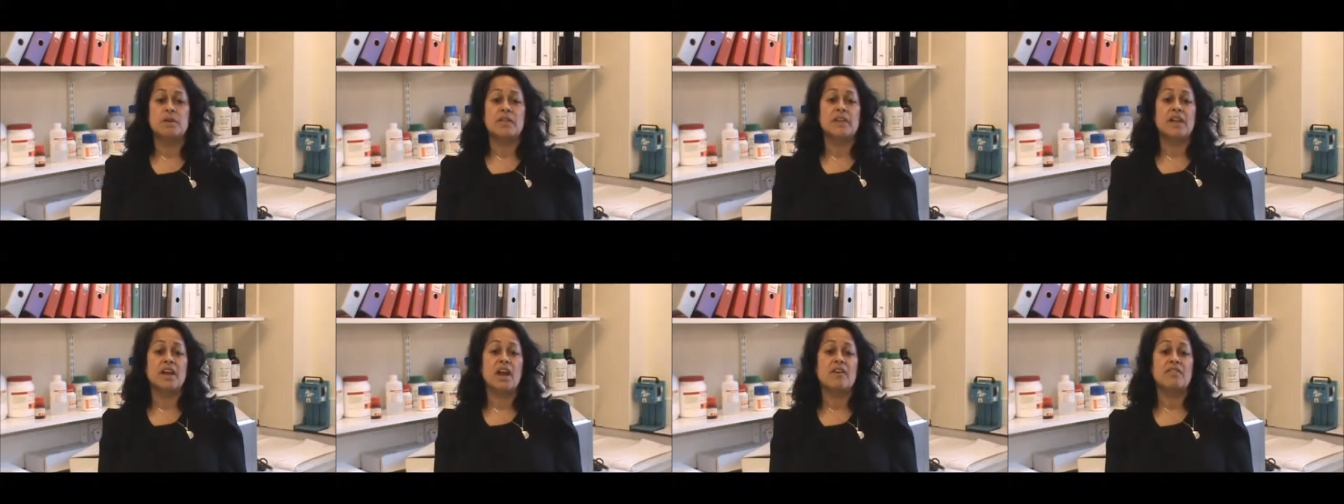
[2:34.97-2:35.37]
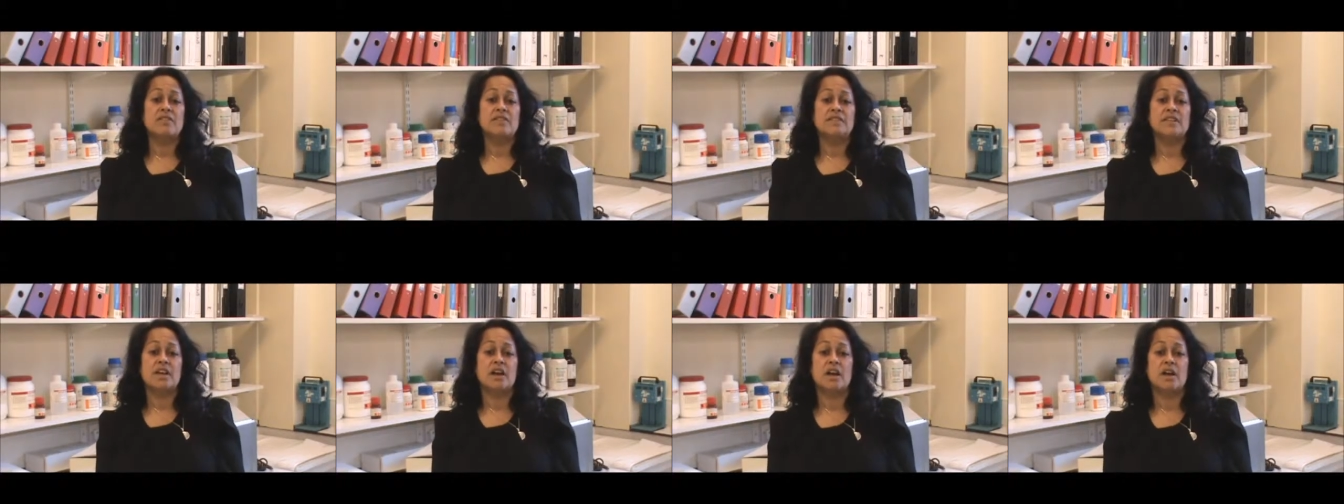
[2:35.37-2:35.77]
but at the
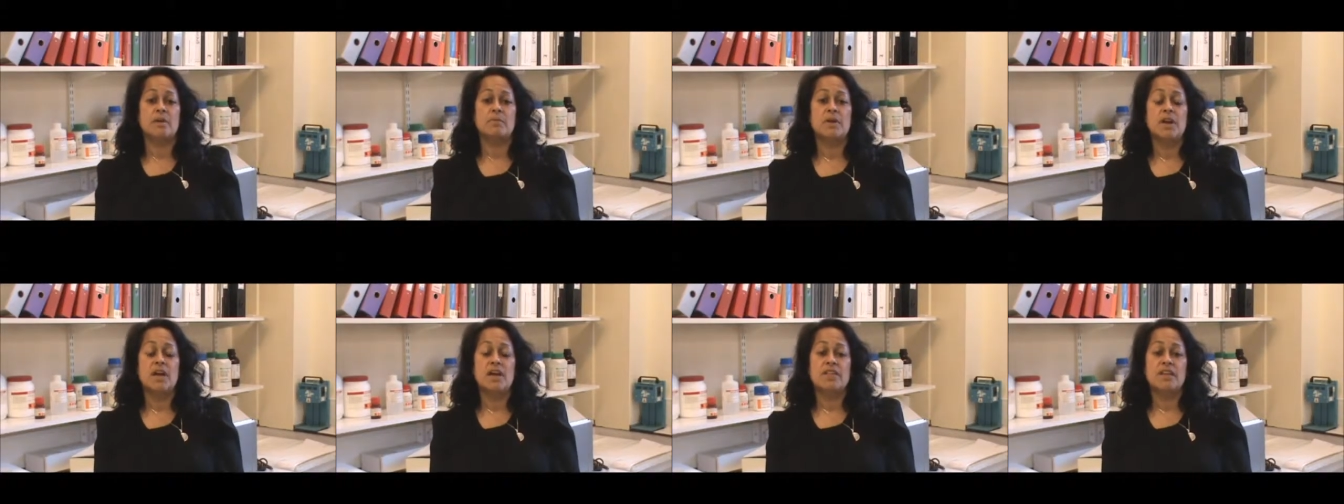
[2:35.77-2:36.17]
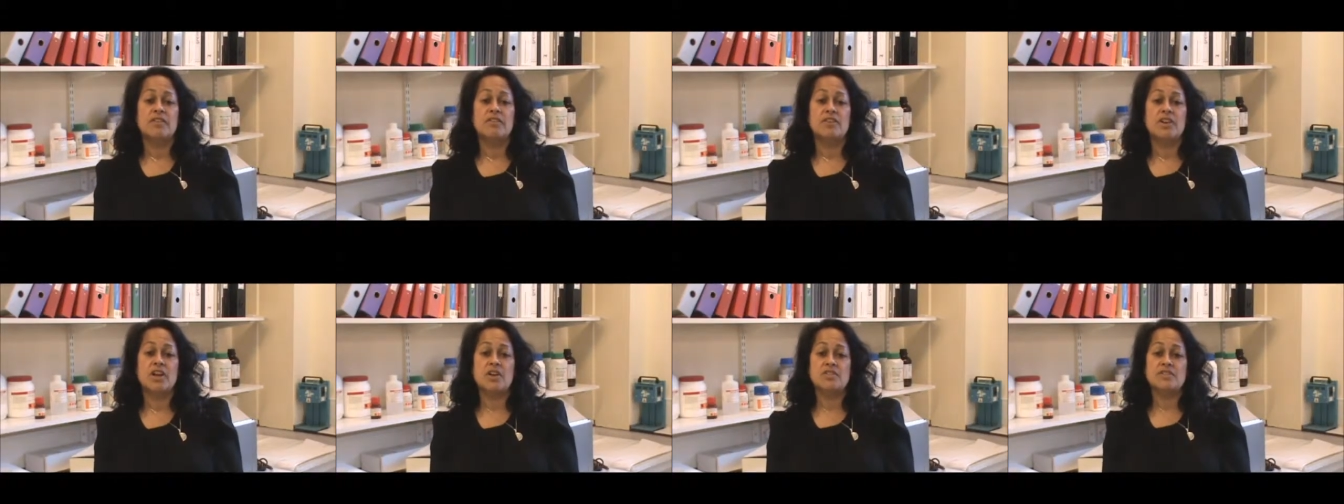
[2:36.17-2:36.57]
current time
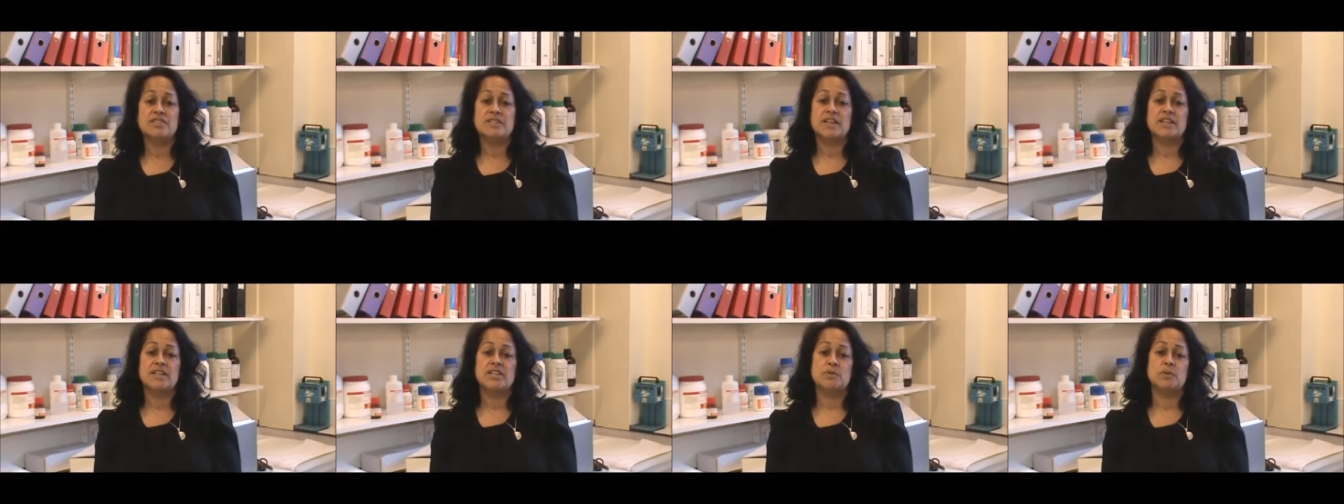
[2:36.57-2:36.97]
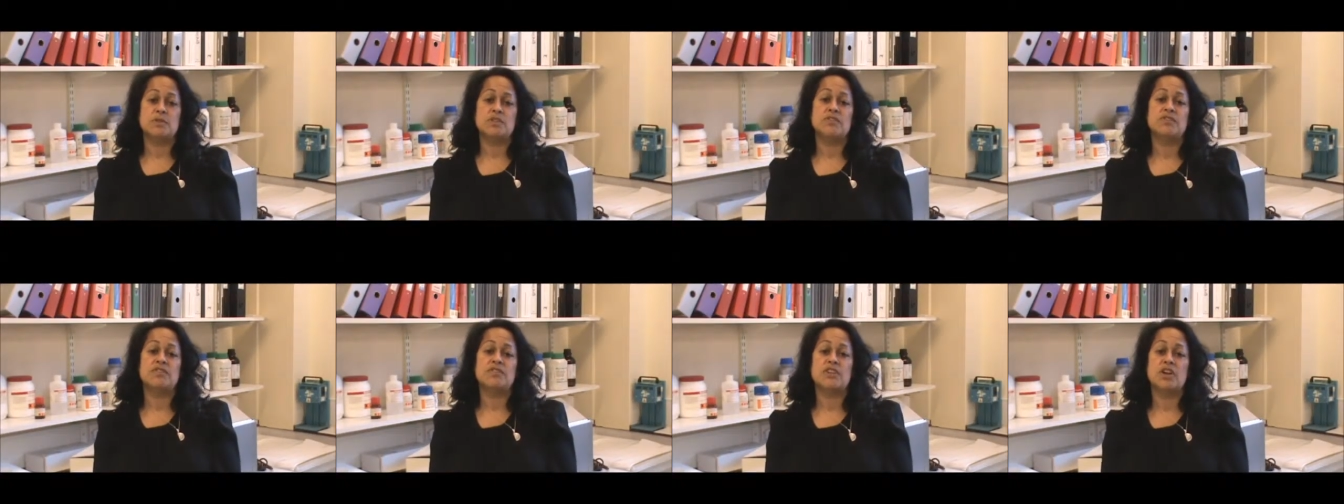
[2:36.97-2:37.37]
there are no studies
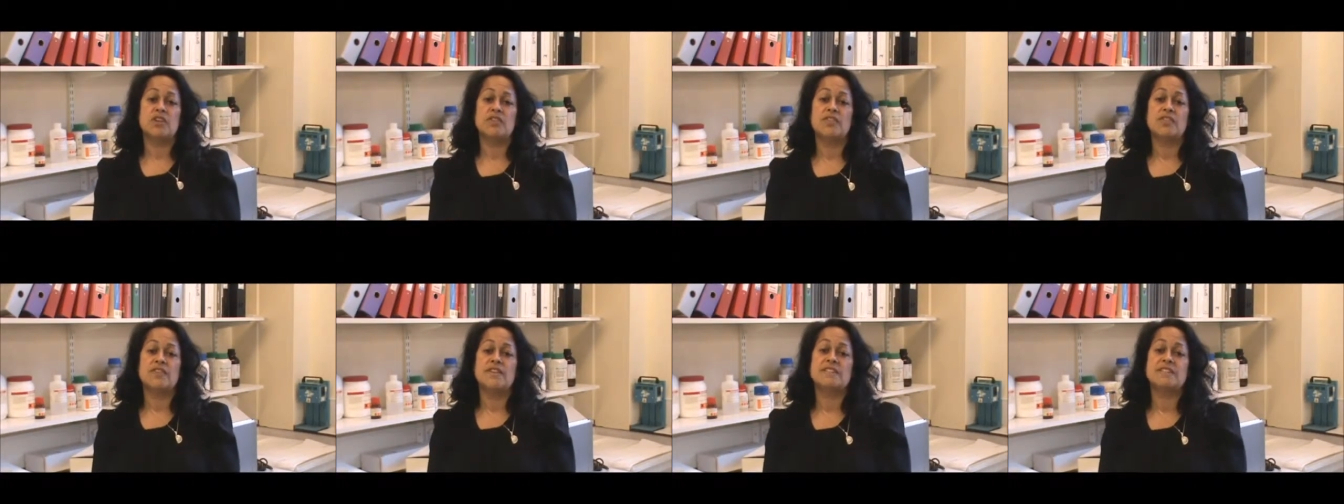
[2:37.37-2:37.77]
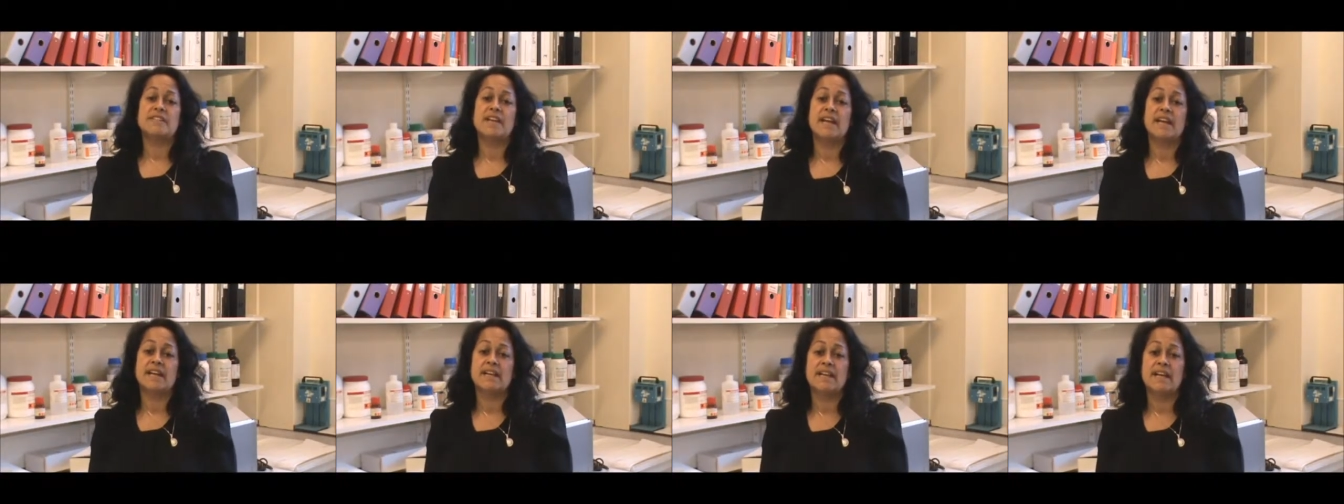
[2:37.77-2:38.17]
which have shown that this
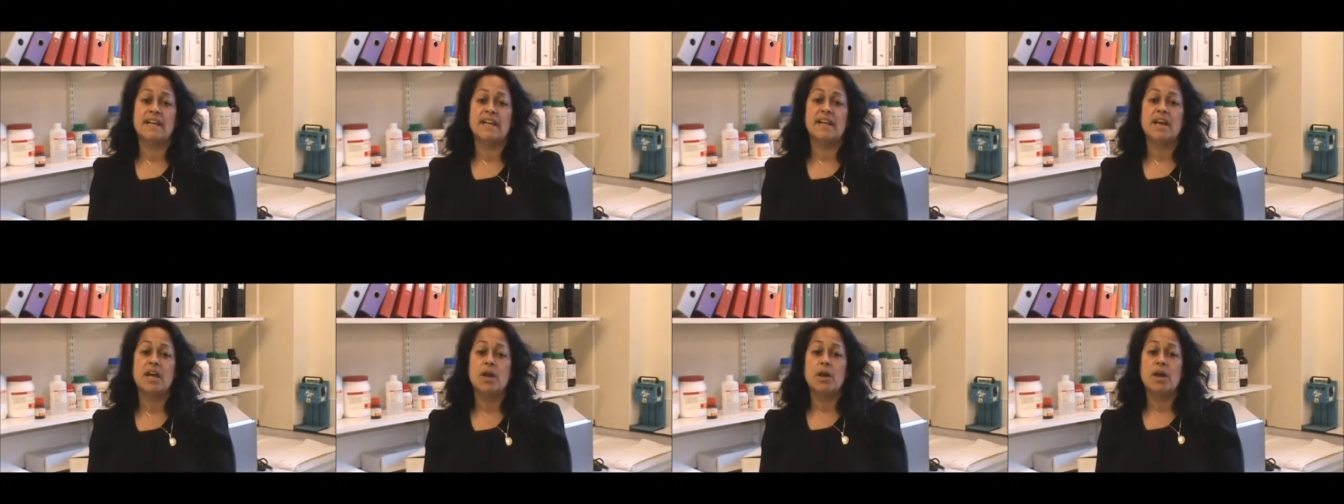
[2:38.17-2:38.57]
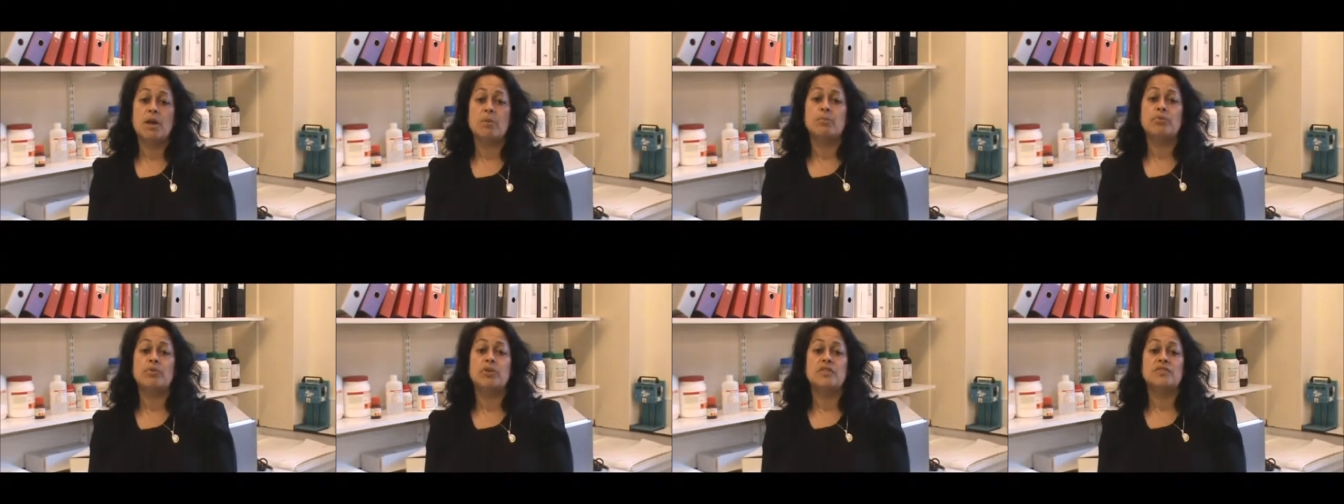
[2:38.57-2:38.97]
technique
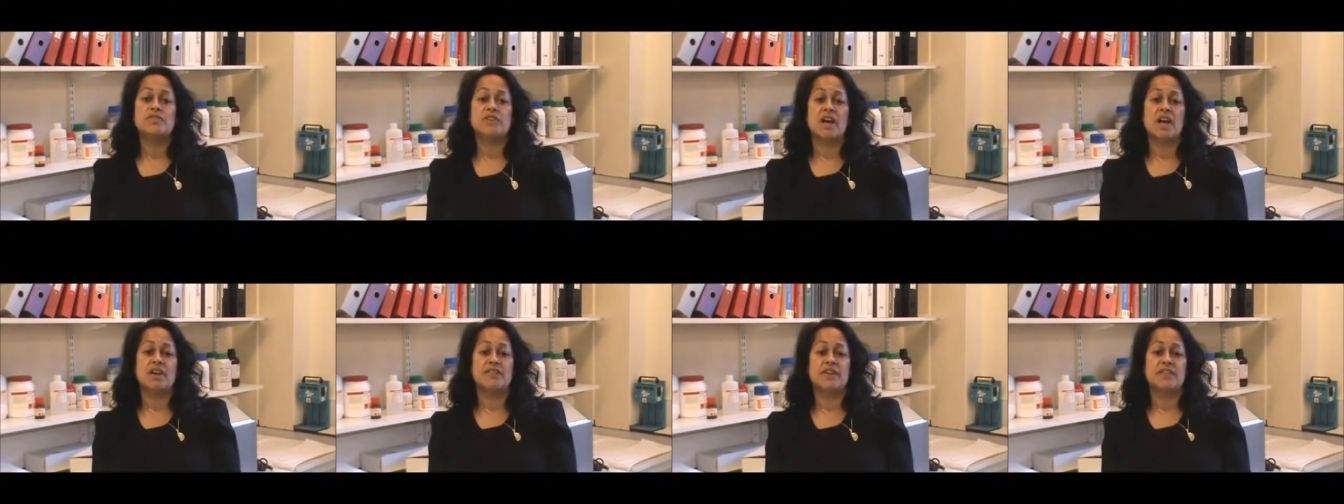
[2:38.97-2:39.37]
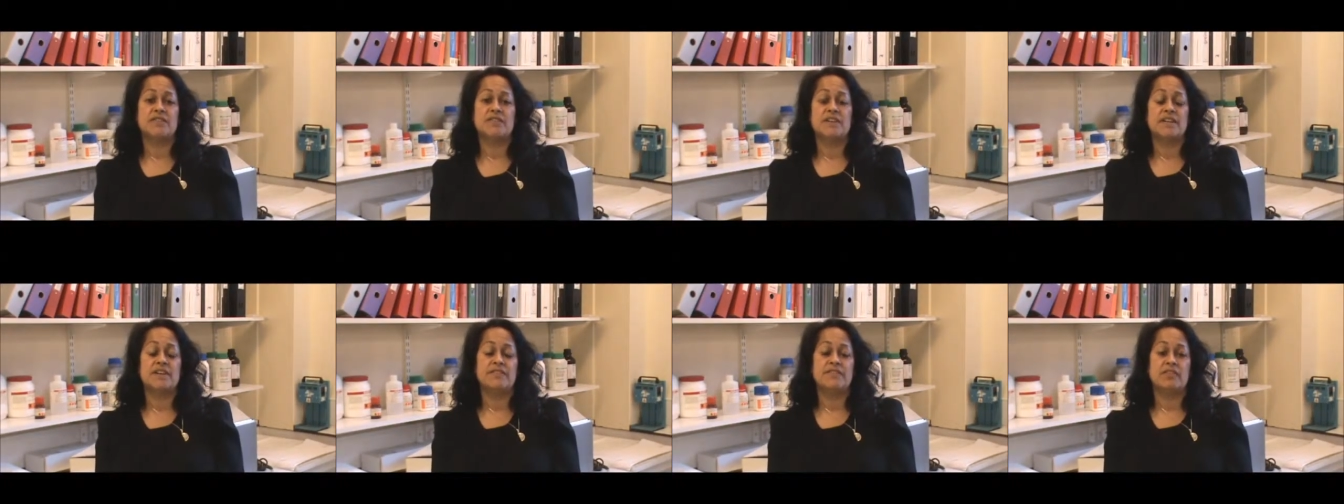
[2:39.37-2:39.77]
improves IVF
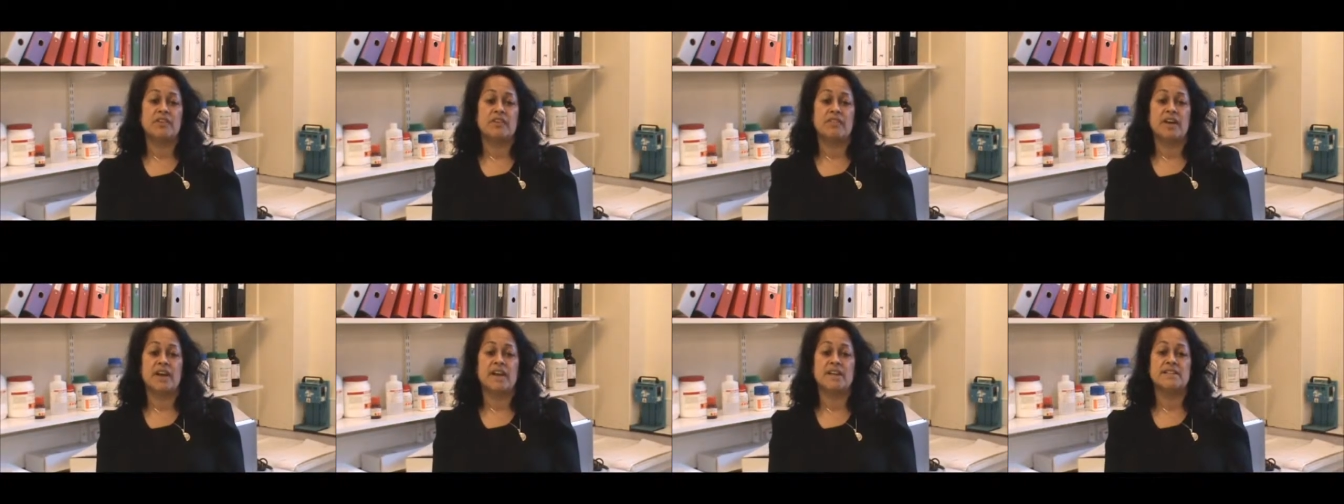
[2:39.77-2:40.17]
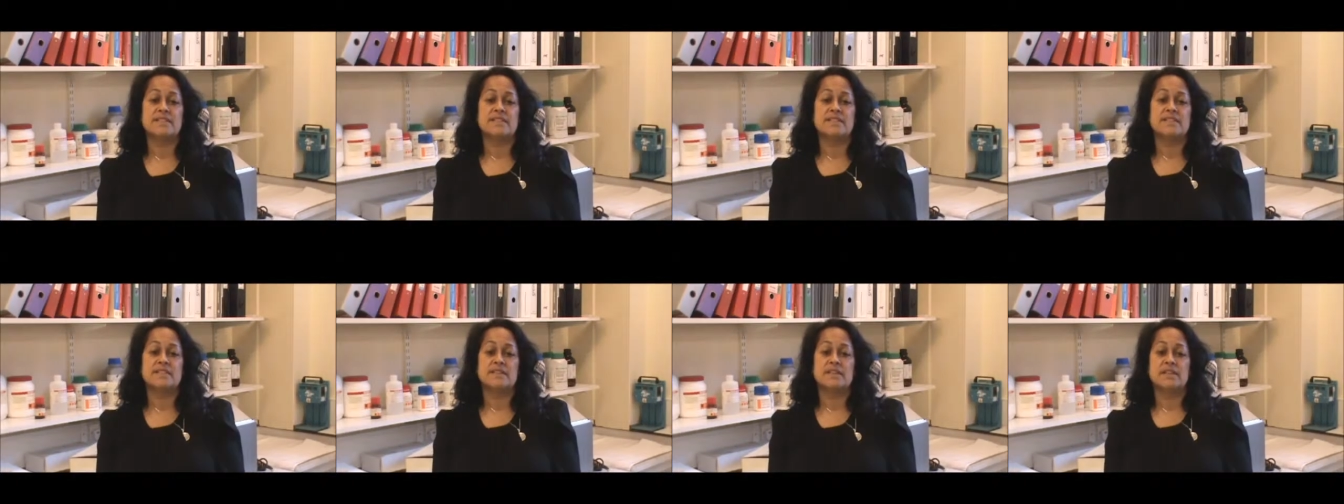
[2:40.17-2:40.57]
delivery
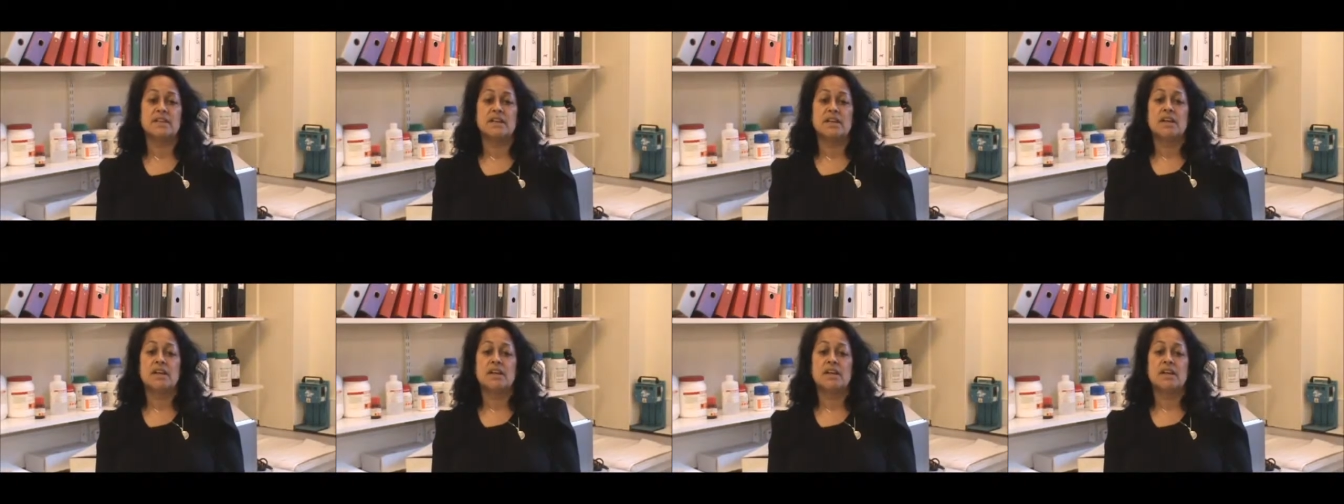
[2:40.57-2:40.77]
rates.